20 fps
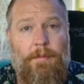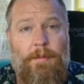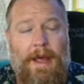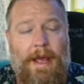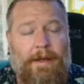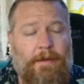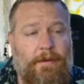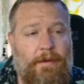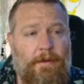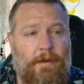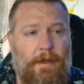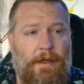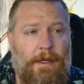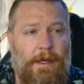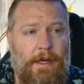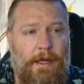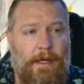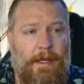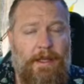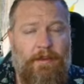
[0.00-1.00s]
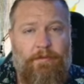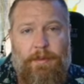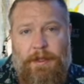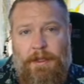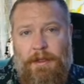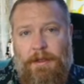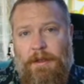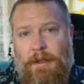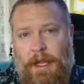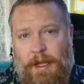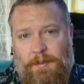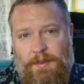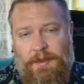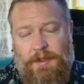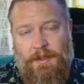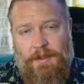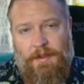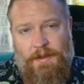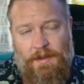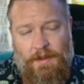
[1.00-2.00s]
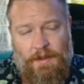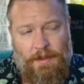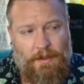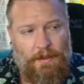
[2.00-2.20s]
back. I have been absent.